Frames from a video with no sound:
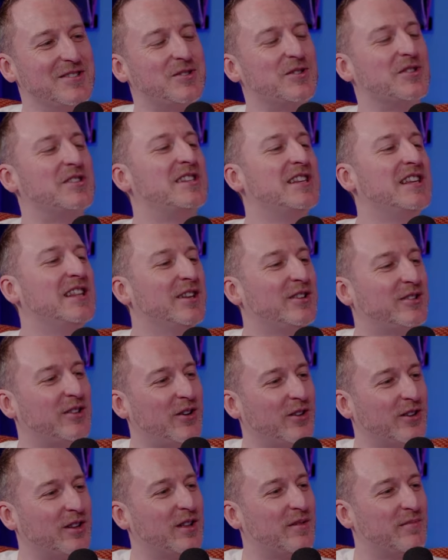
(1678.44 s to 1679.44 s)
So see the
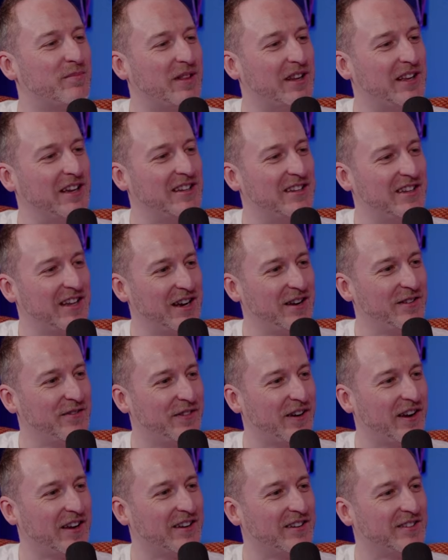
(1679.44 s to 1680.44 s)
dog that played
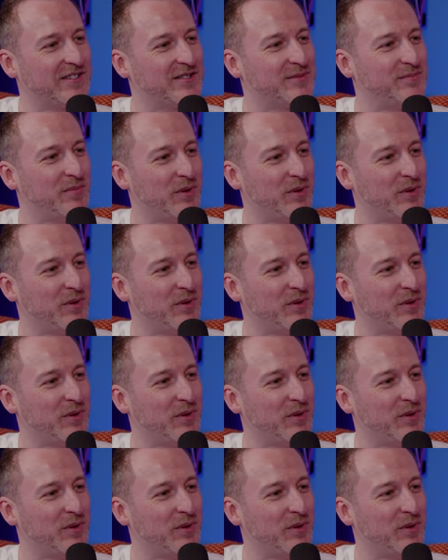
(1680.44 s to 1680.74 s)
Greyfriars